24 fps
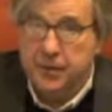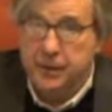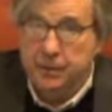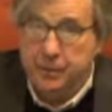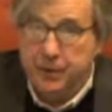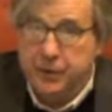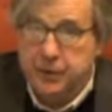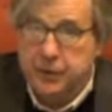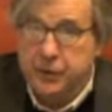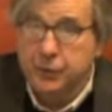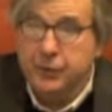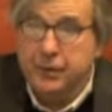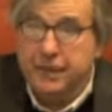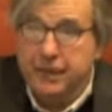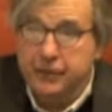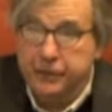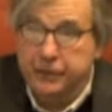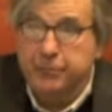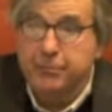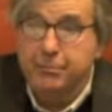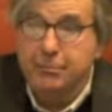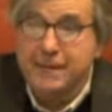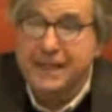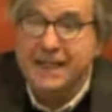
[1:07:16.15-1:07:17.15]
but you
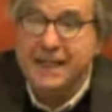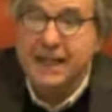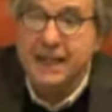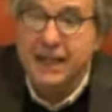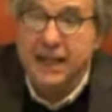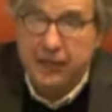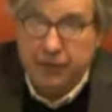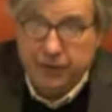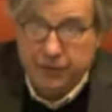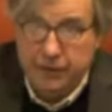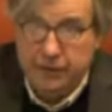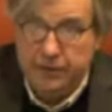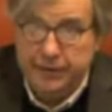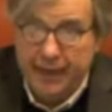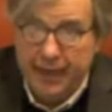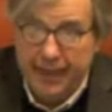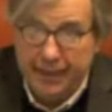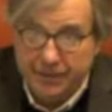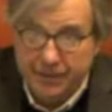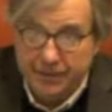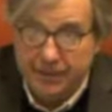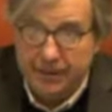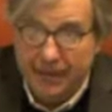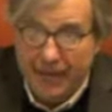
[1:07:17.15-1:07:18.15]
give meaning to
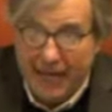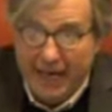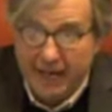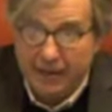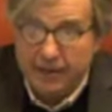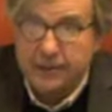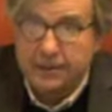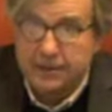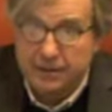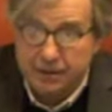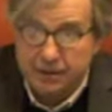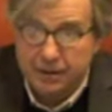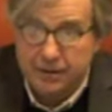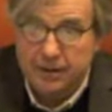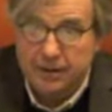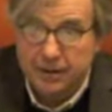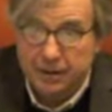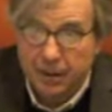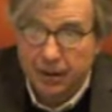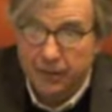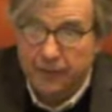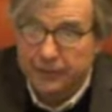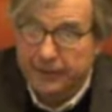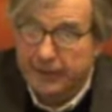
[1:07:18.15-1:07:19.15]
that act
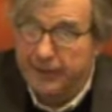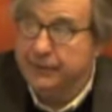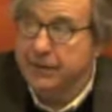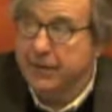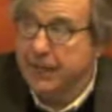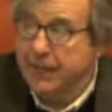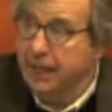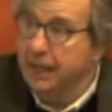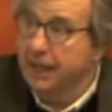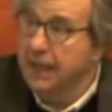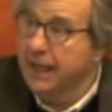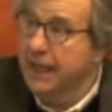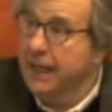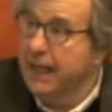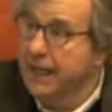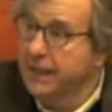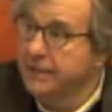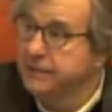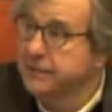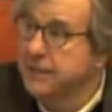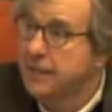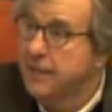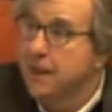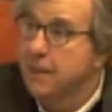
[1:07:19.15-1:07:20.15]
of giving our lives.